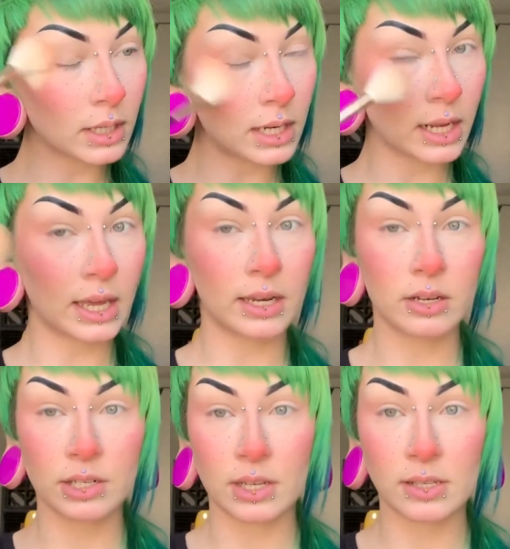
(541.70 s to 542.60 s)
And I kind of
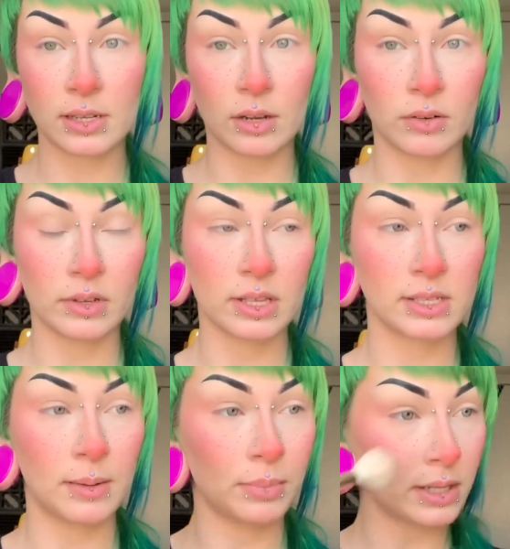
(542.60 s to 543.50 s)
just dust it over the
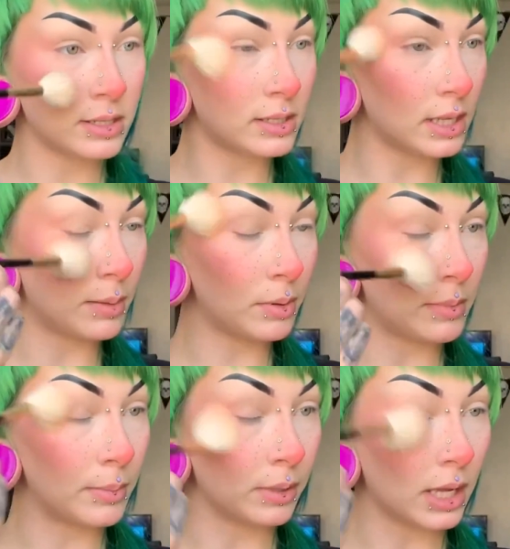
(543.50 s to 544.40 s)
same places that I put
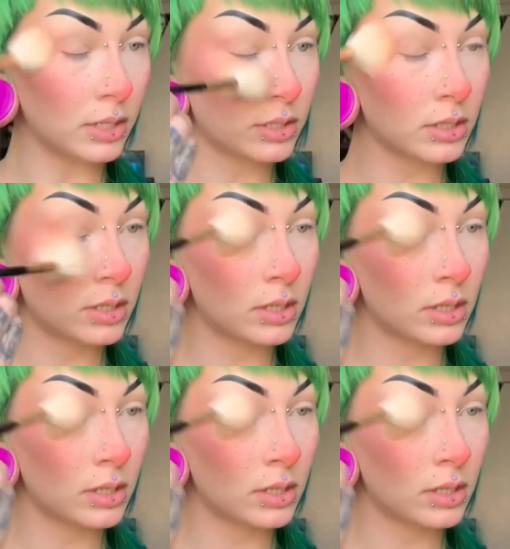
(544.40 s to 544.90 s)
my blush.